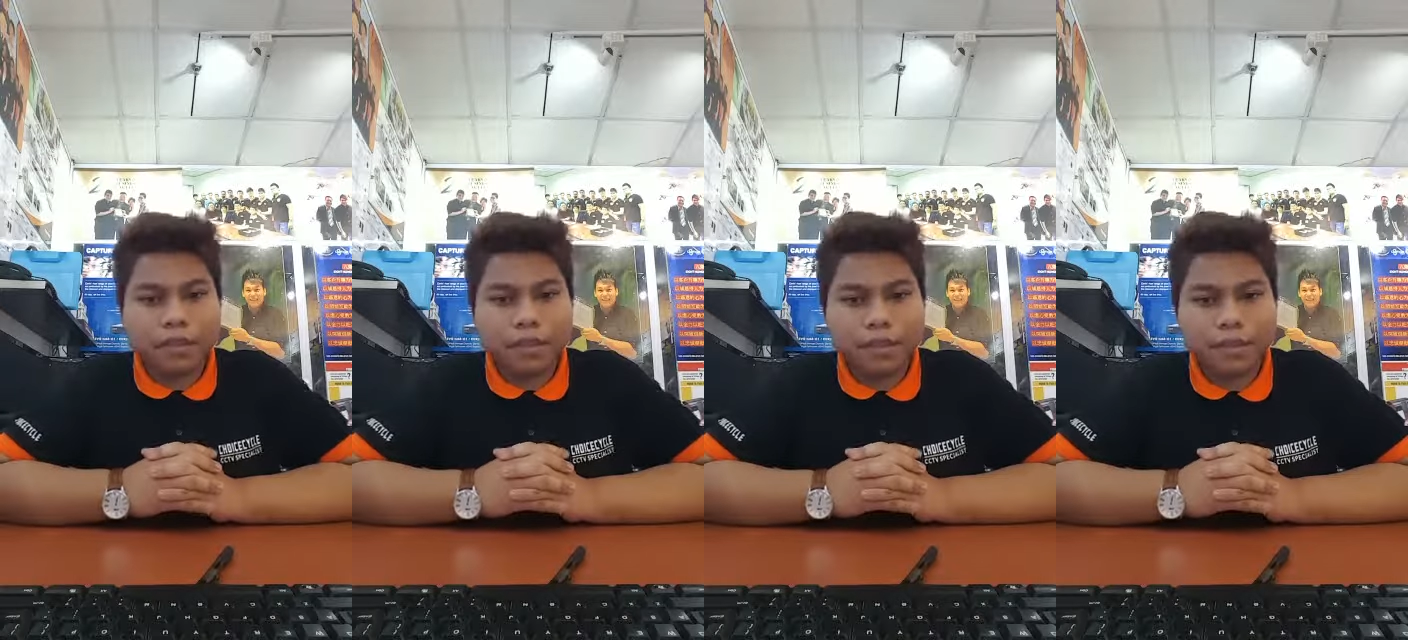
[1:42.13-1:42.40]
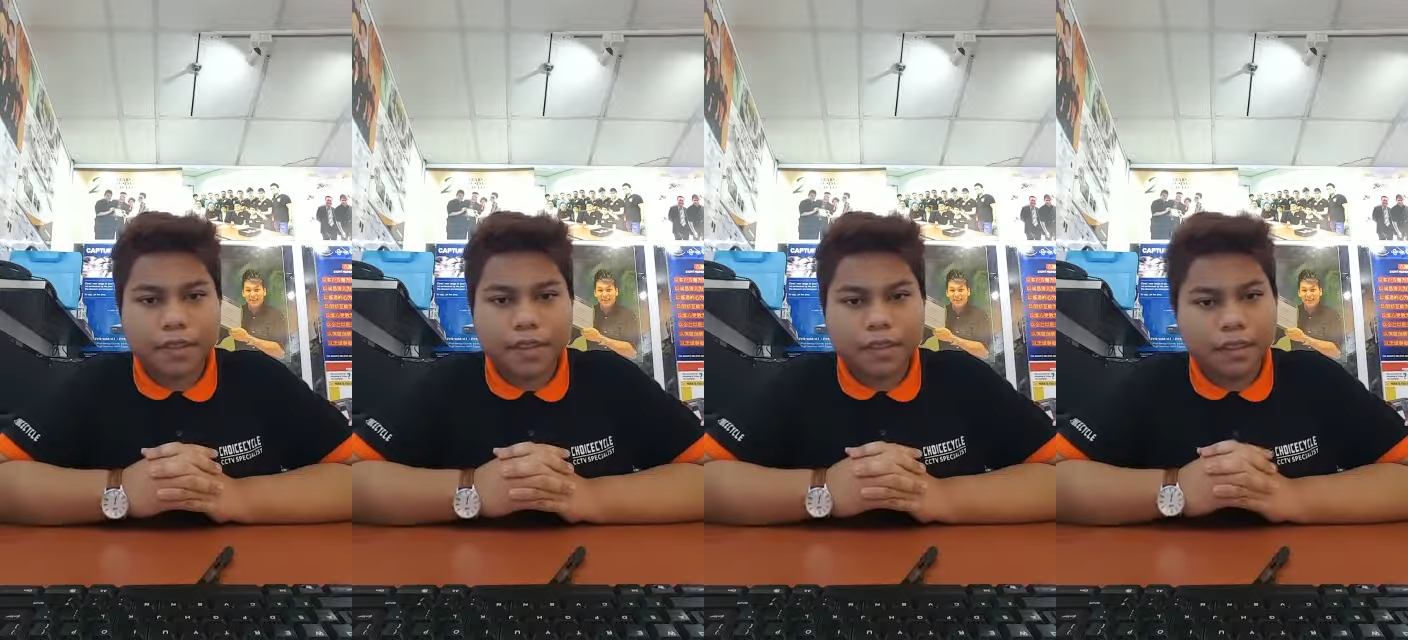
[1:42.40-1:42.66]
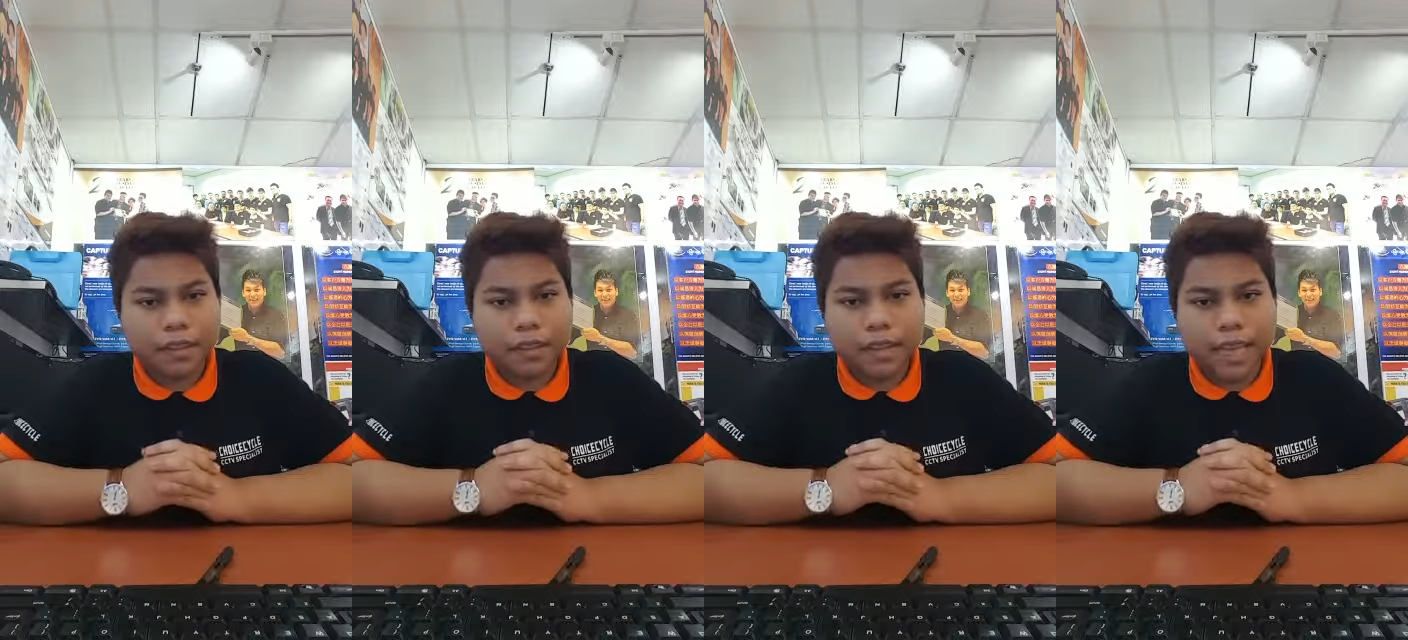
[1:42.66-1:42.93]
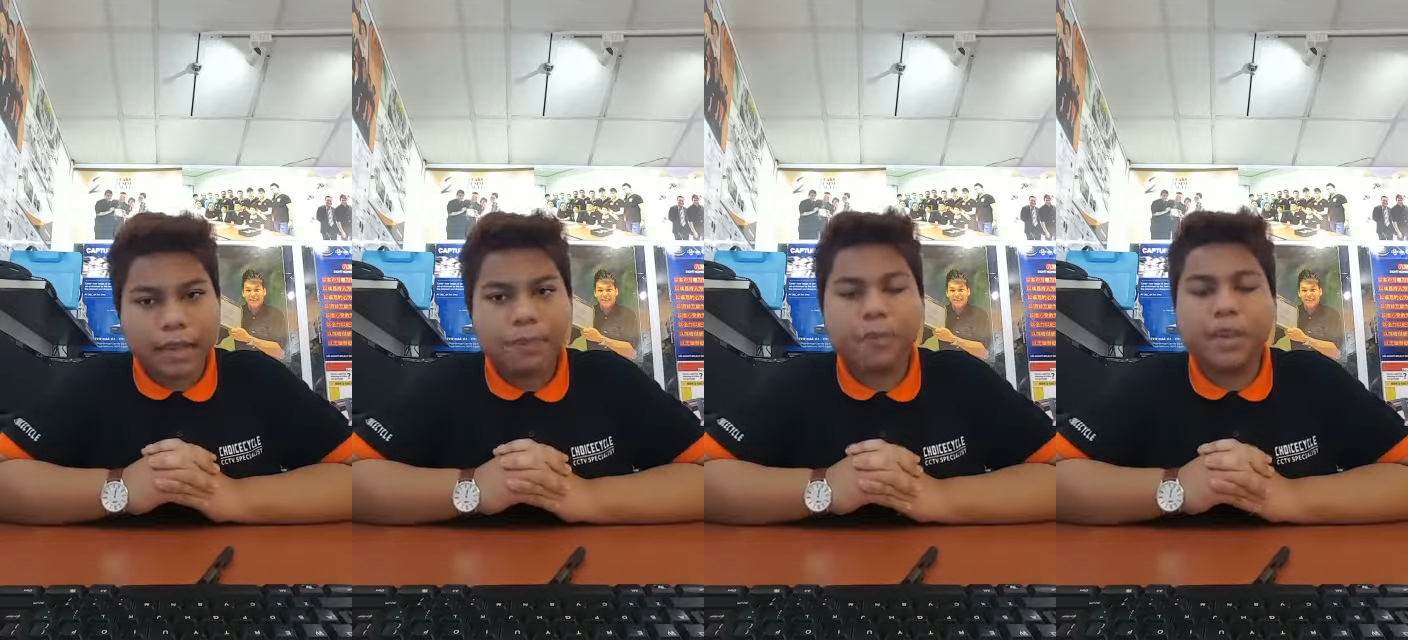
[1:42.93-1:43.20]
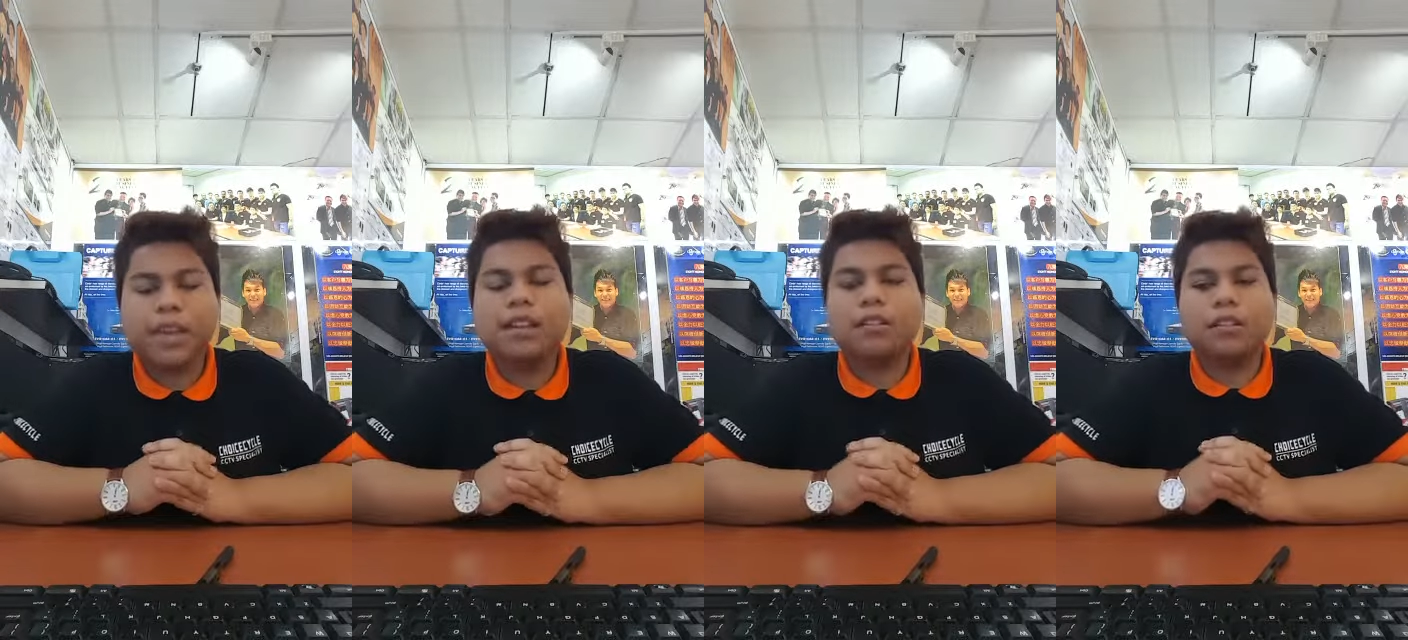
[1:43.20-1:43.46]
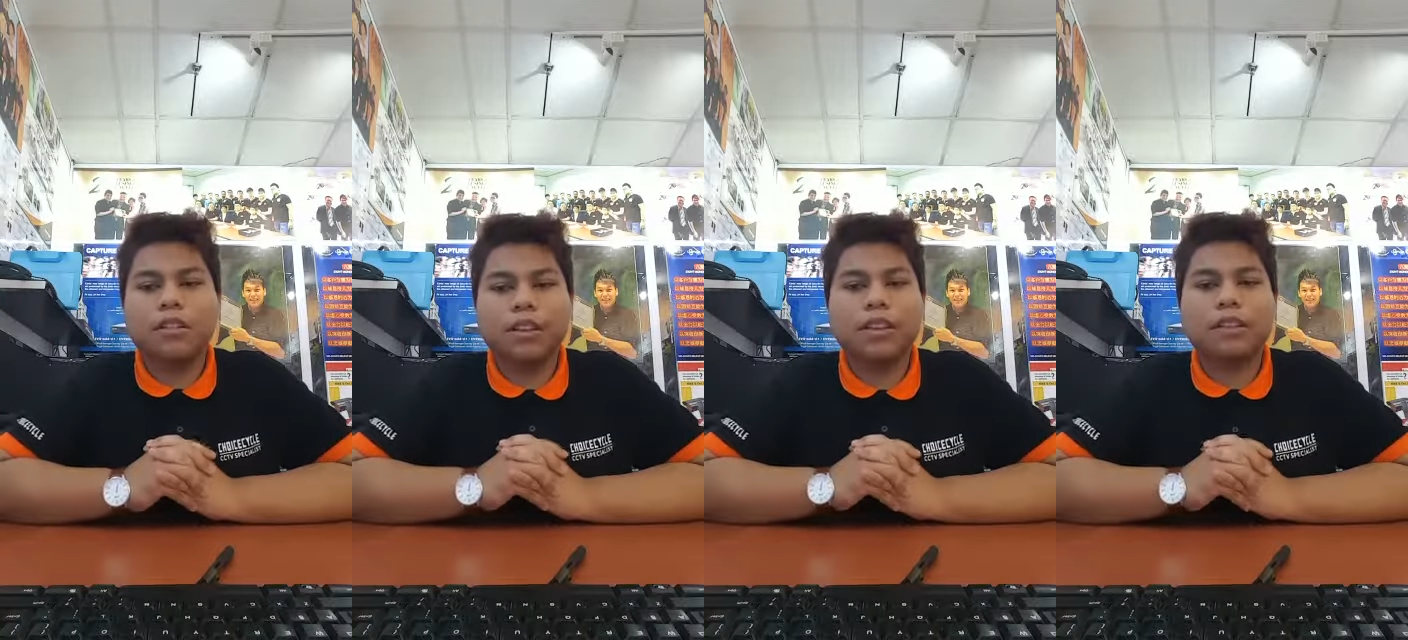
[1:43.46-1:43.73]
service and being
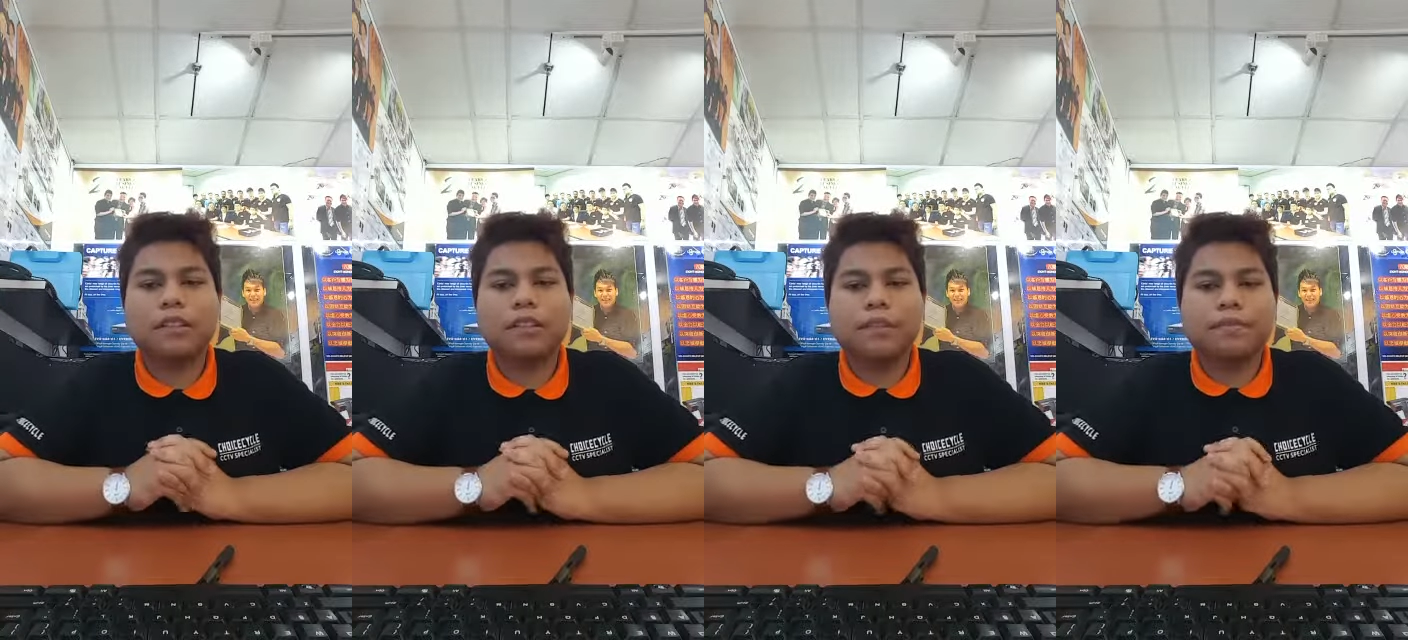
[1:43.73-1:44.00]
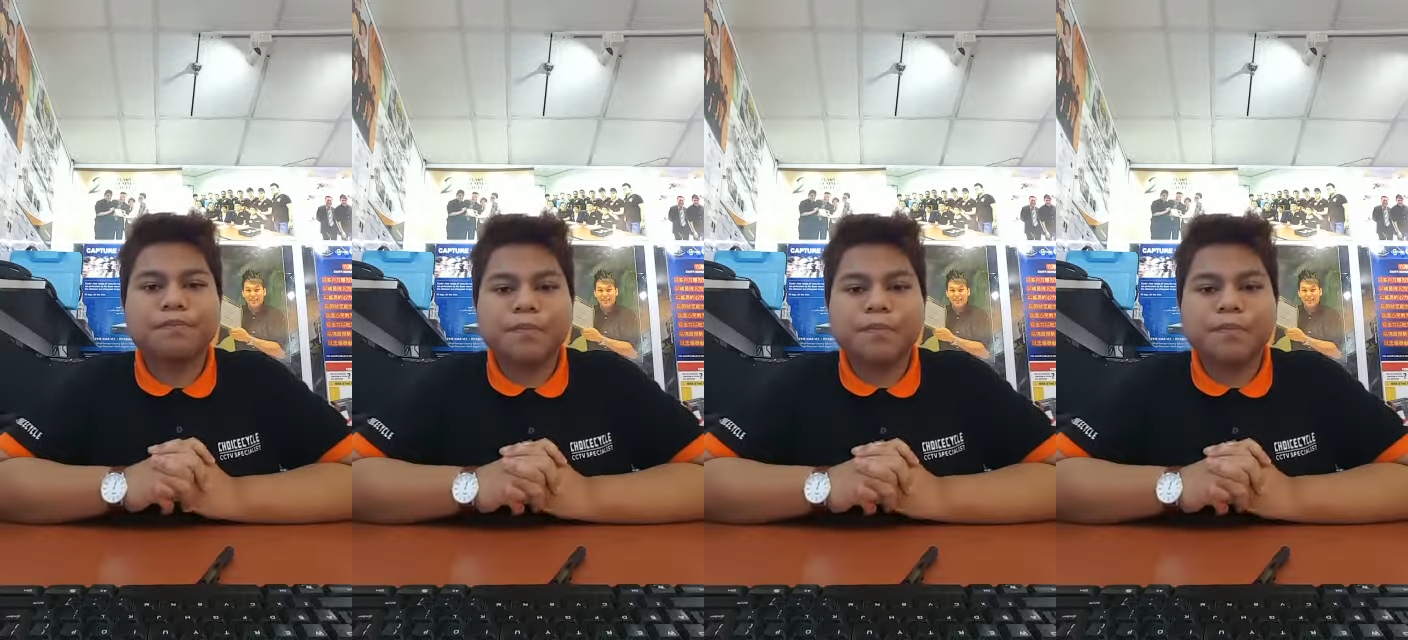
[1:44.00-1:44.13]
loyal,